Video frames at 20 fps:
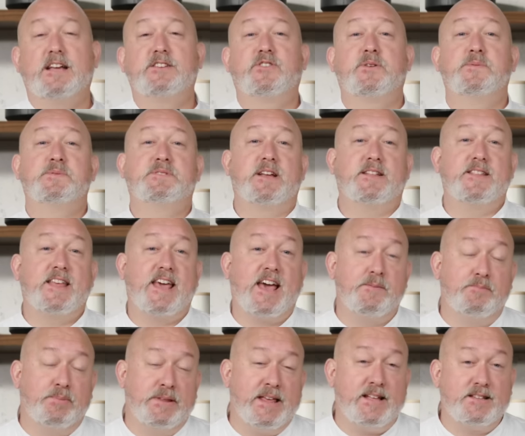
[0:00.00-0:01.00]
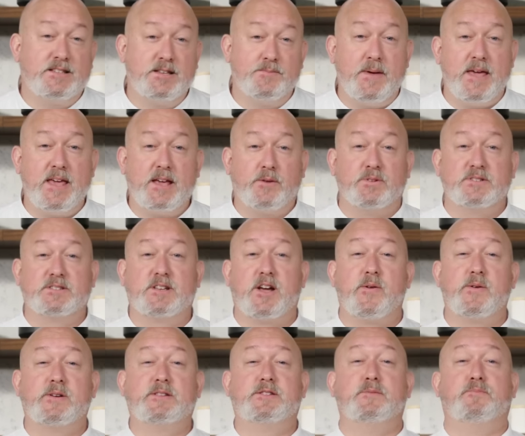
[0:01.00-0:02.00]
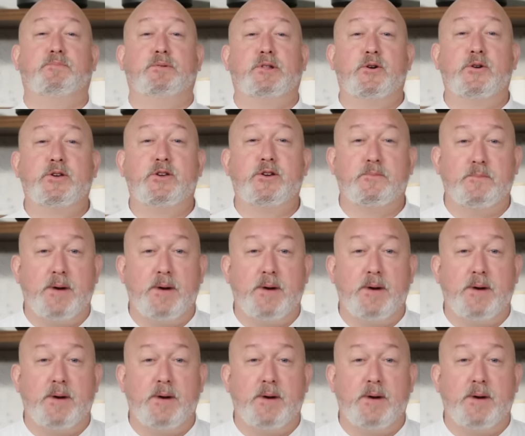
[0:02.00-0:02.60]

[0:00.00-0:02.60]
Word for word: ice cream sundae I had planned to make was going to blow your